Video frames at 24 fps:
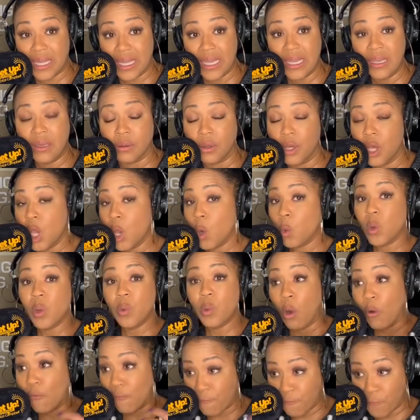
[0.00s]
We won't
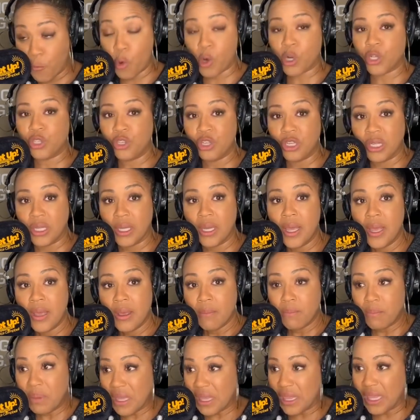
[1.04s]
force you to be there
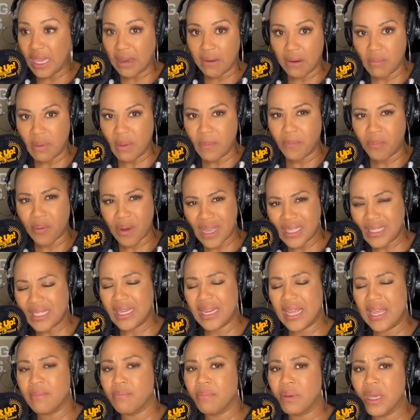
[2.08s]
and be present and be
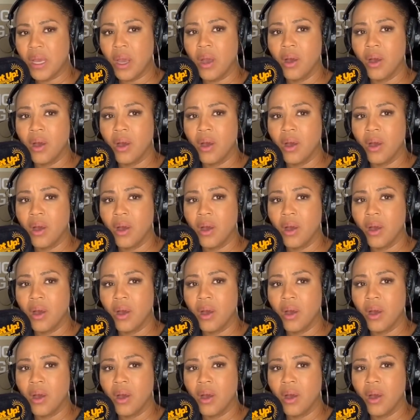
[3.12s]
on.